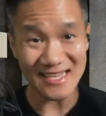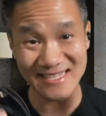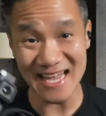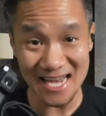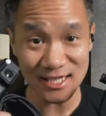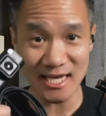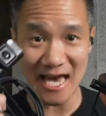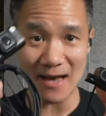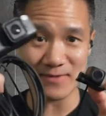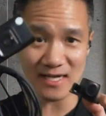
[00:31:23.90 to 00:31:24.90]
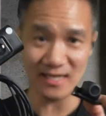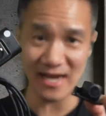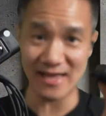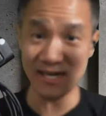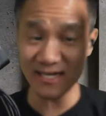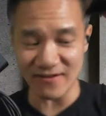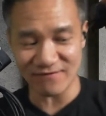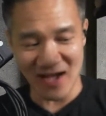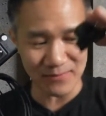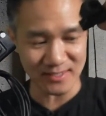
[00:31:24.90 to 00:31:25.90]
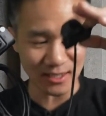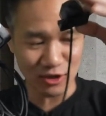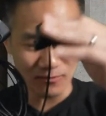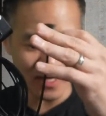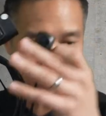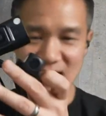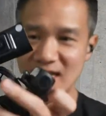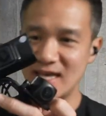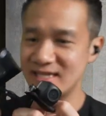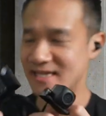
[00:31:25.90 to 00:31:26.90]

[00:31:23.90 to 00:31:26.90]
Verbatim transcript: dash cam right here and there is a 5% coupon in the